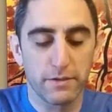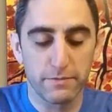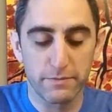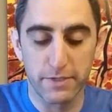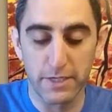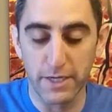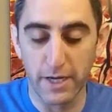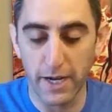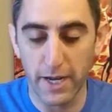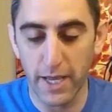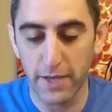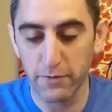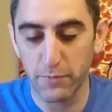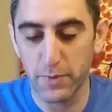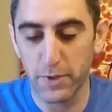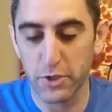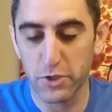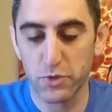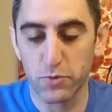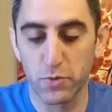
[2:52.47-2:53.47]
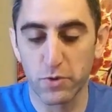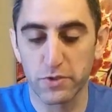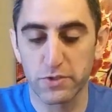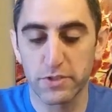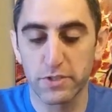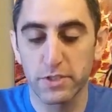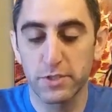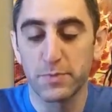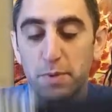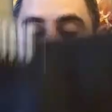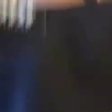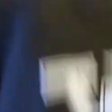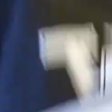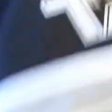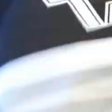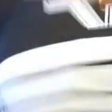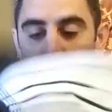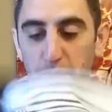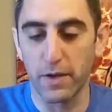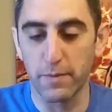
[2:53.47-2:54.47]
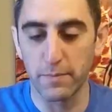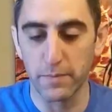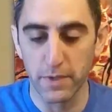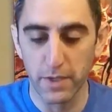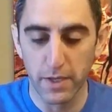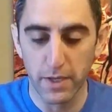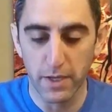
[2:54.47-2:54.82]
to not have a pair of shorts, especially if I'm